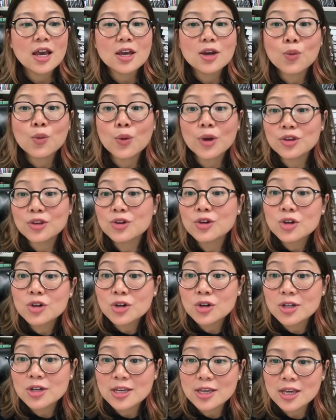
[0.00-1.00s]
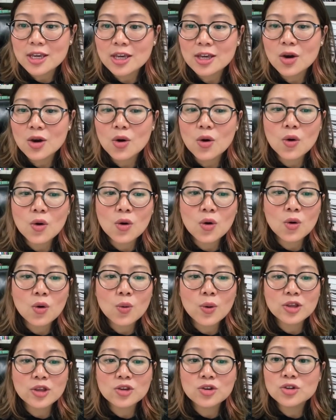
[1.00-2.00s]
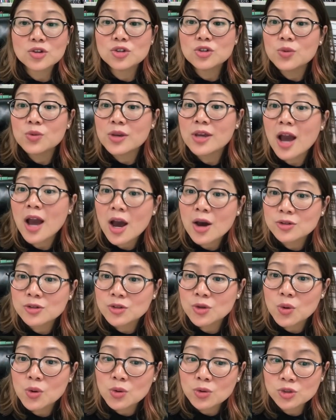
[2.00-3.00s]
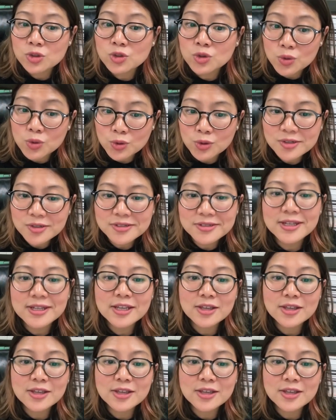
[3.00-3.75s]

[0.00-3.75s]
When you're cooking or when you're doing household chores,